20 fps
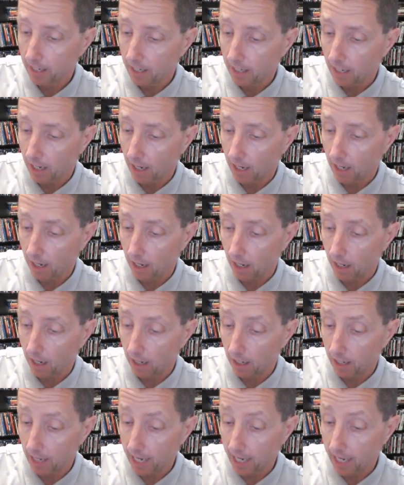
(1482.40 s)

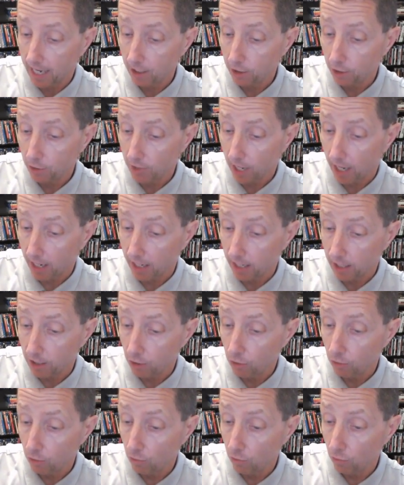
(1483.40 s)
And you get a
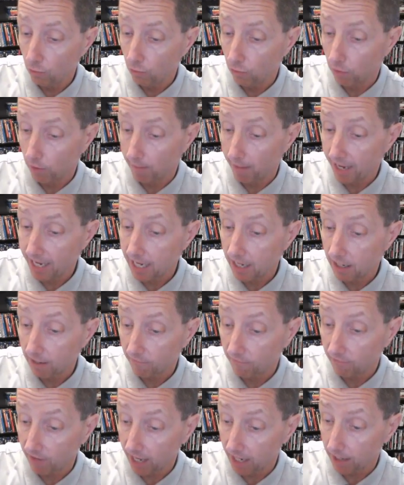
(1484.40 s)
new Making
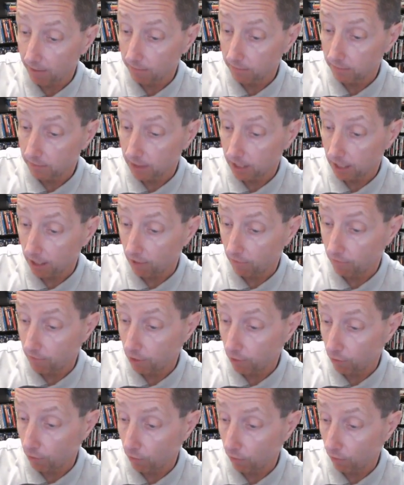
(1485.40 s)
of Phantoms
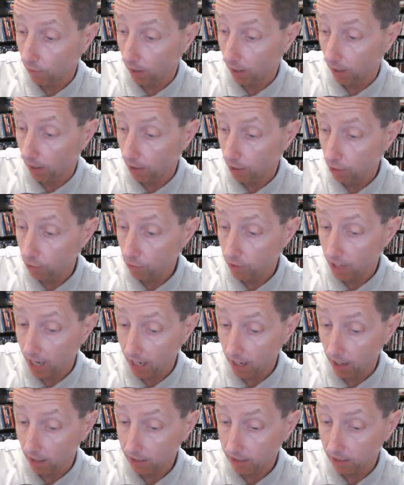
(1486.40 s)
interview, new
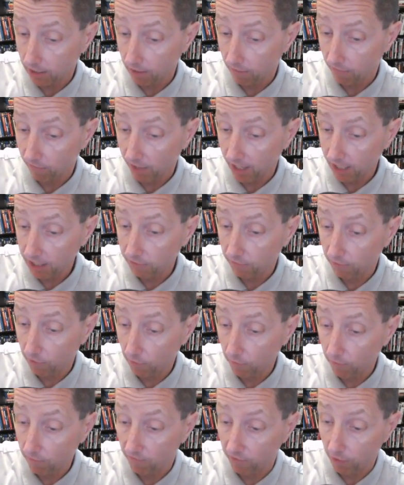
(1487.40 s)
Chaos in the Flesh
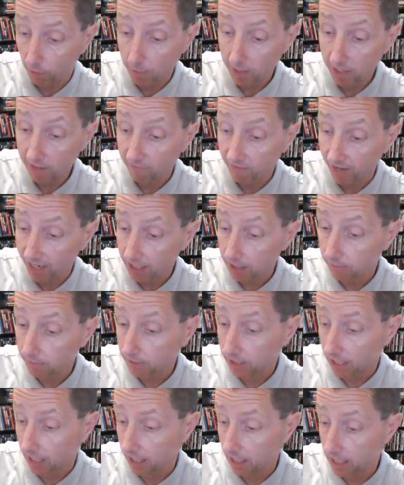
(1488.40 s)
filming
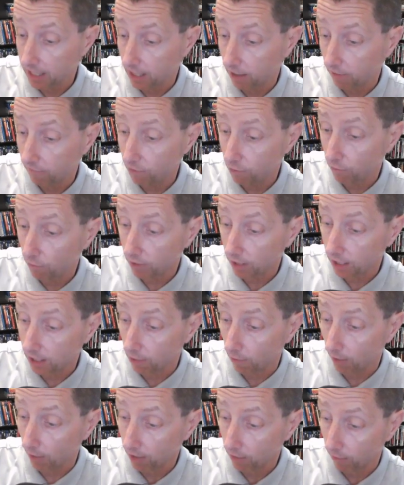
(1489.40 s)
Phantoms, and the interview with the
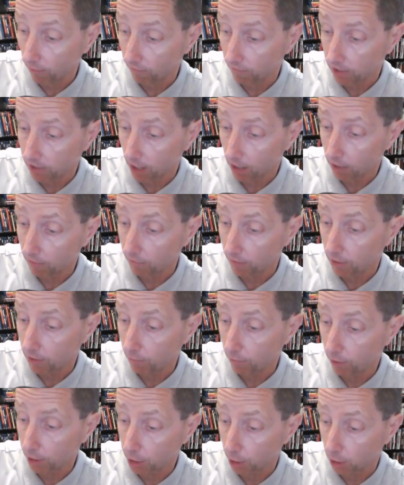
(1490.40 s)
director of photography,
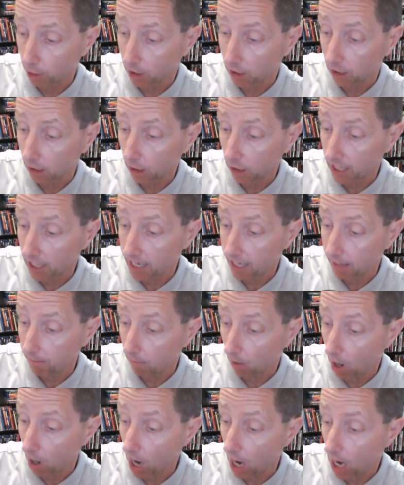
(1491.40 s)
Richard
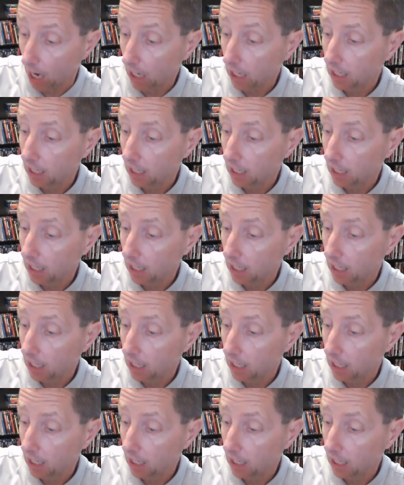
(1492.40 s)
Claybaugh,